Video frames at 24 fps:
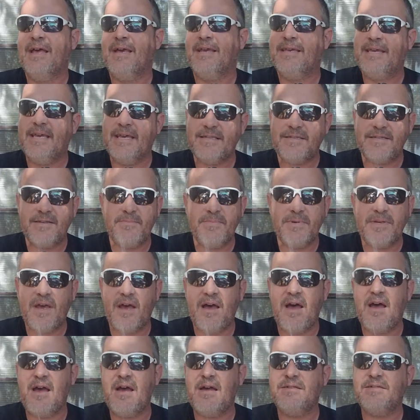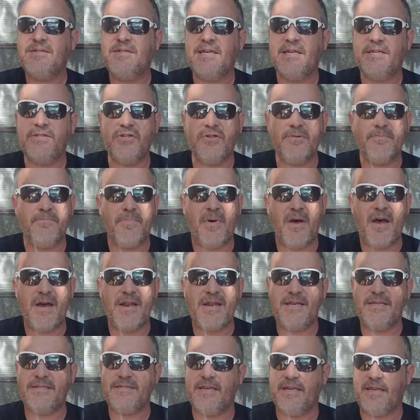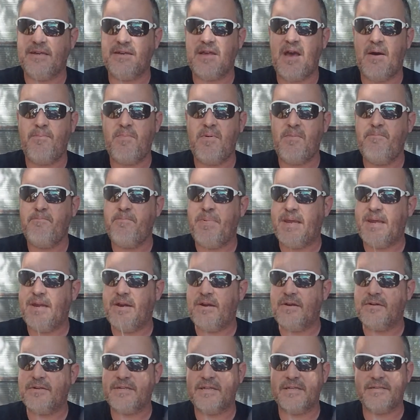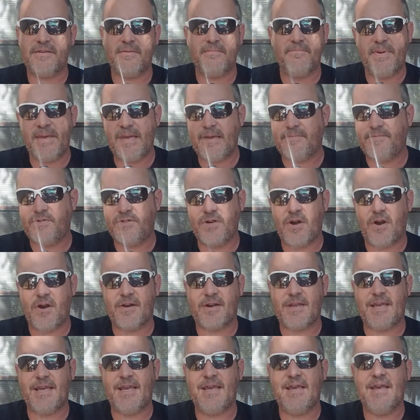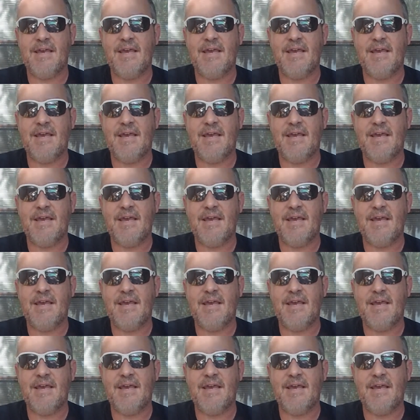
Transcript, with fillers: Get some guns, get your buddies, get a couple beers, get some beef jerky,